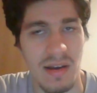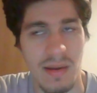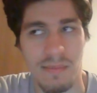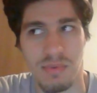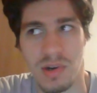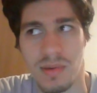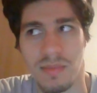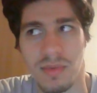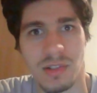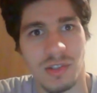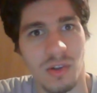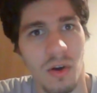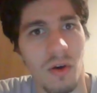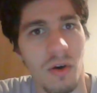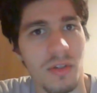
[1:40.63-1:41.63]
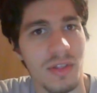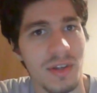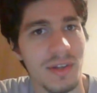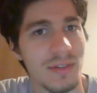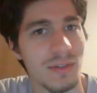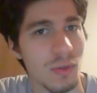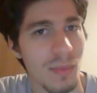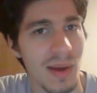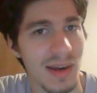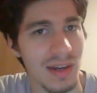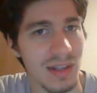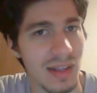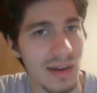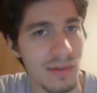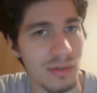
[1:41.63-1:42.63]
pretty much all the Germanic
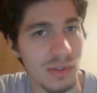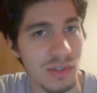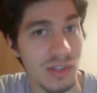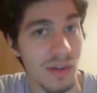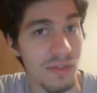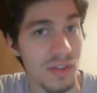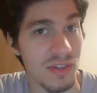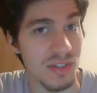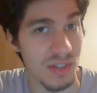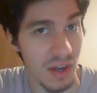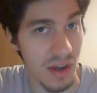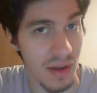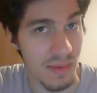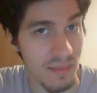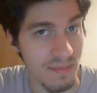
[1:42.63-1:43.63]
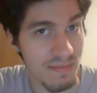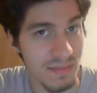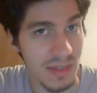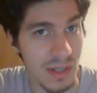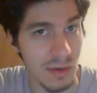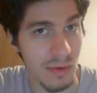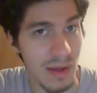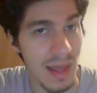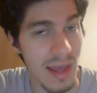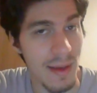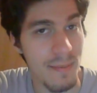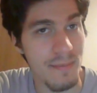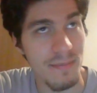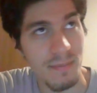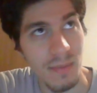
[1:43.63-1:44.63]
languages of this time.
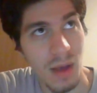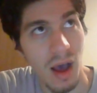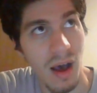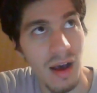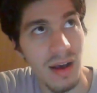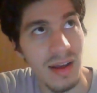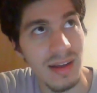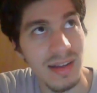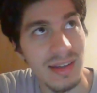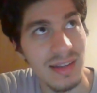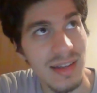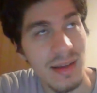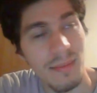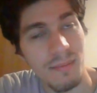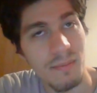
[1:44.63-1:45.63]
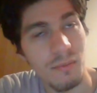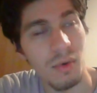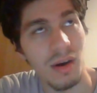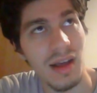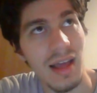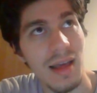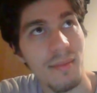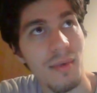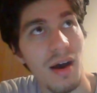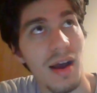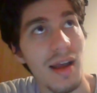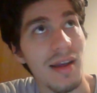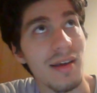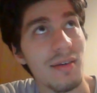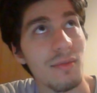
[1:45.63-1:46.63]
M-I
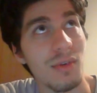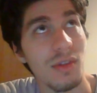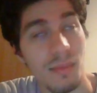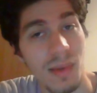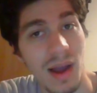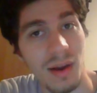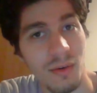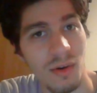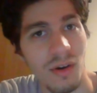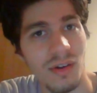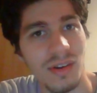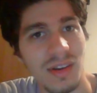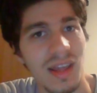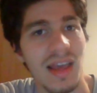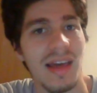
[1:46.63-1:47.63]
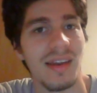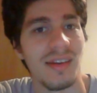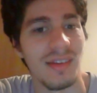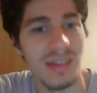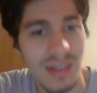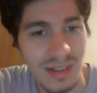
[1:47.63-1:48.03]
with a macron and.